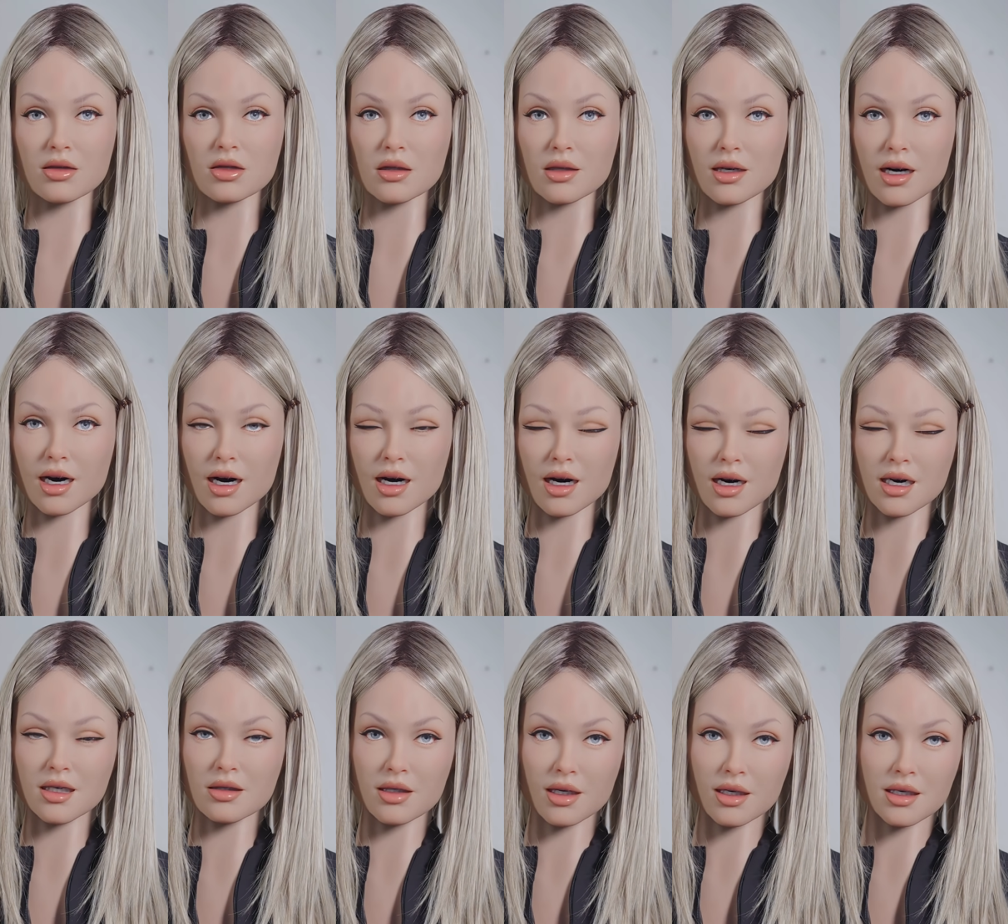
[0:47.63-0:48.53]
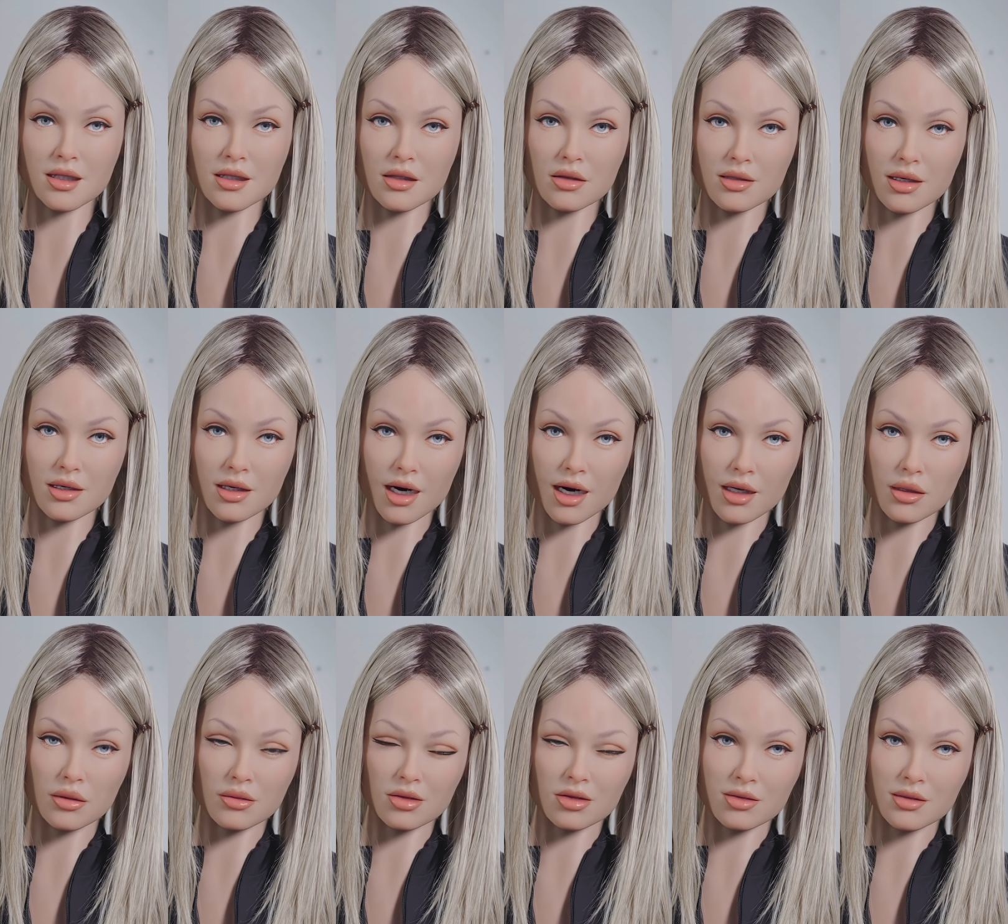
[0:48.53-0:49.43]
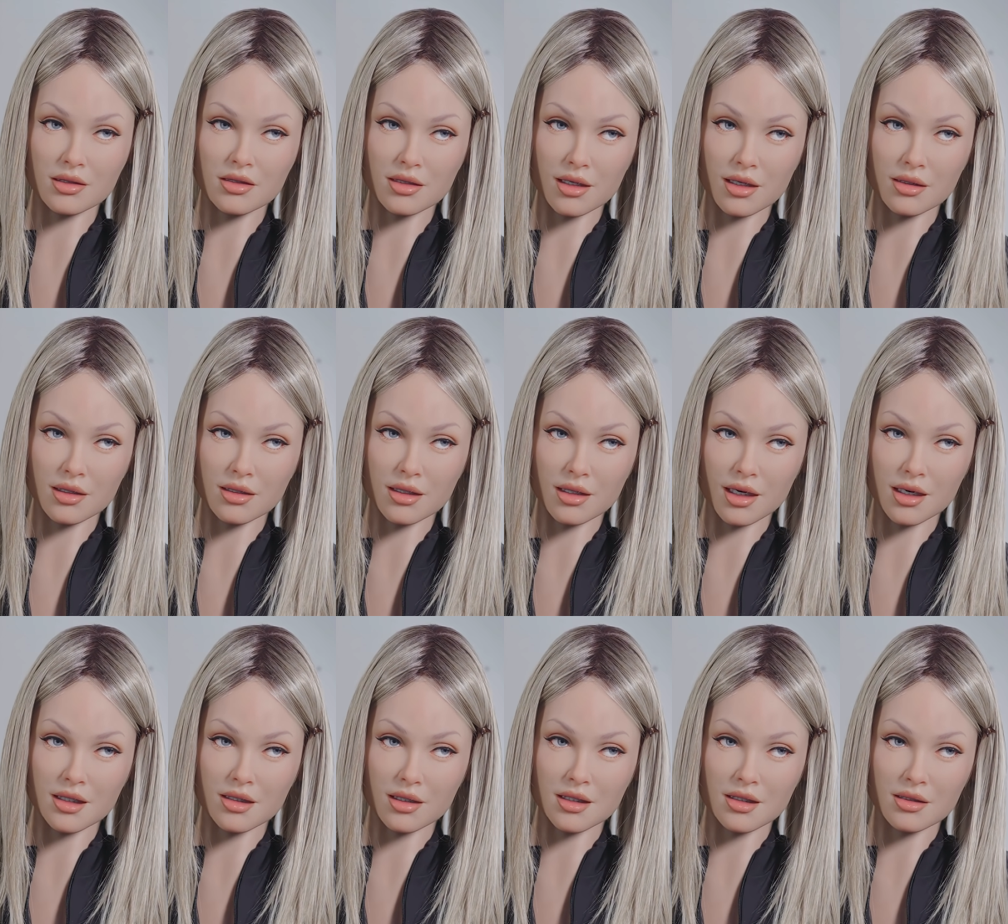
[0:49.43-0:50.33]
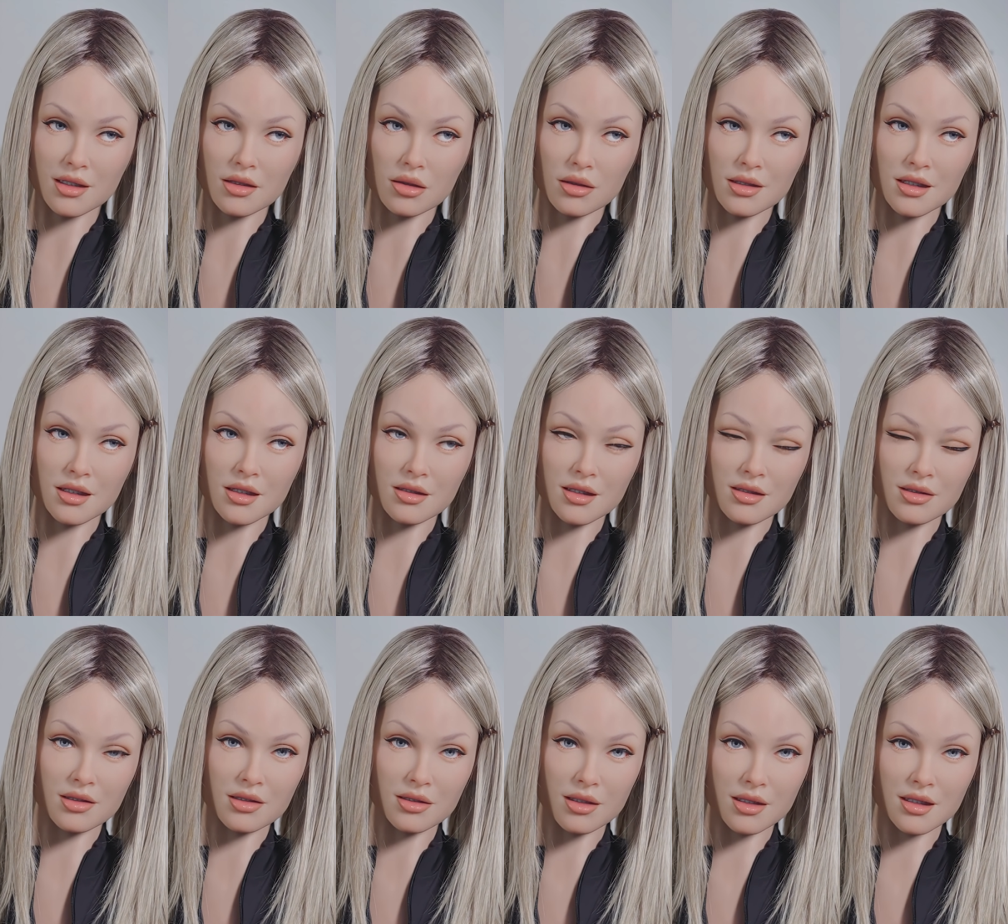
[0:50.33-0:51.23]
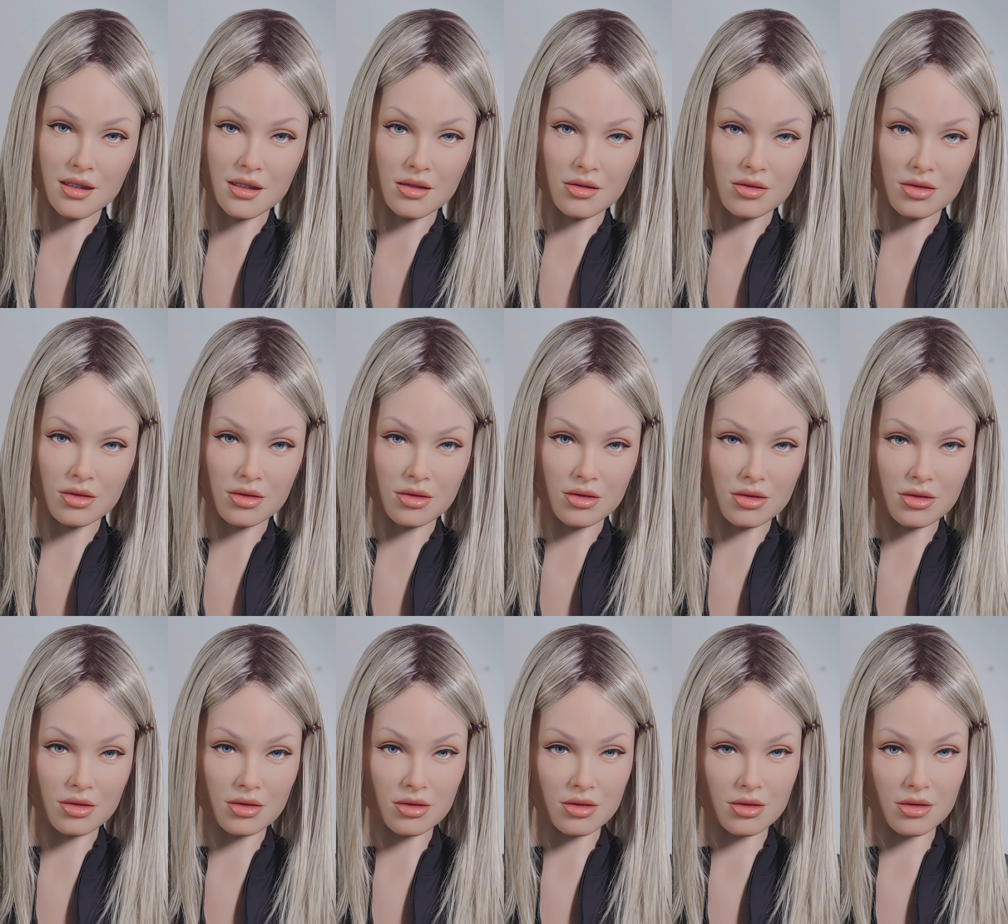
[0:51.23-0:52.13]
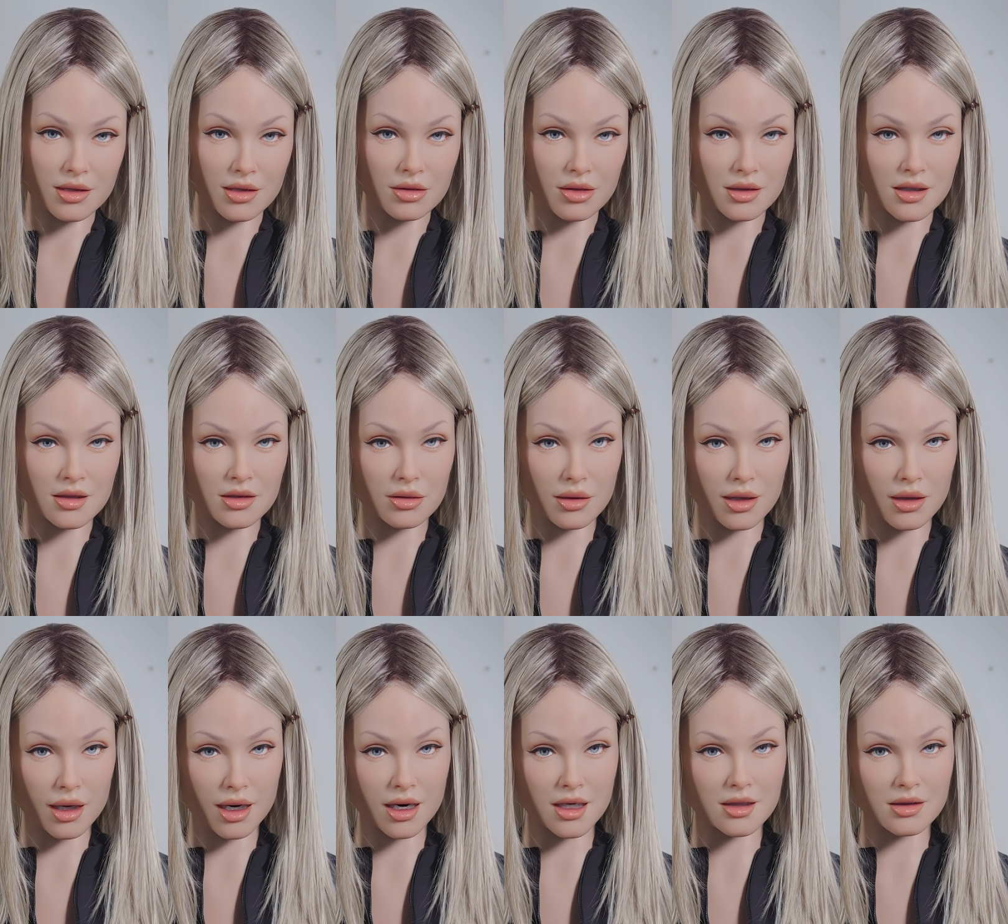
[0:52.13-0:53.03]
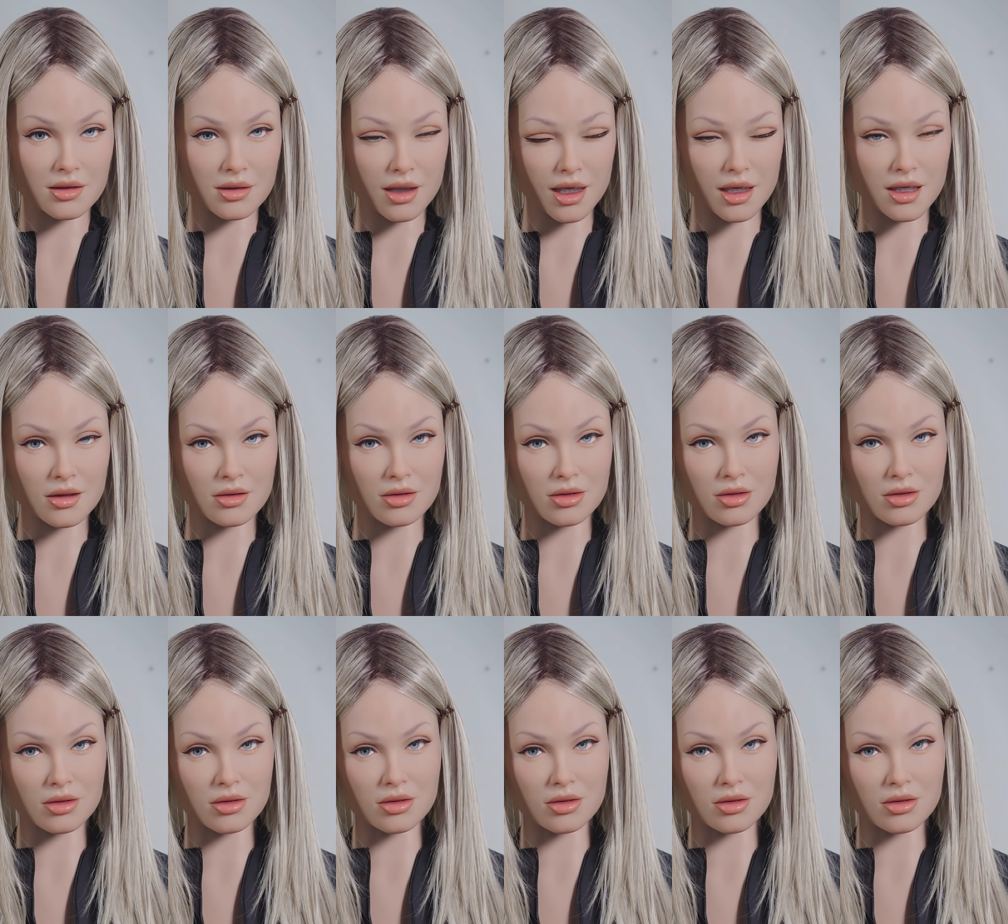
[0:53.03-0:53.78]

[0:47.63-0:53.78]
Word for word: You seem curious and engaging, which makes for a delightful conversation. I'm enjoying our chat.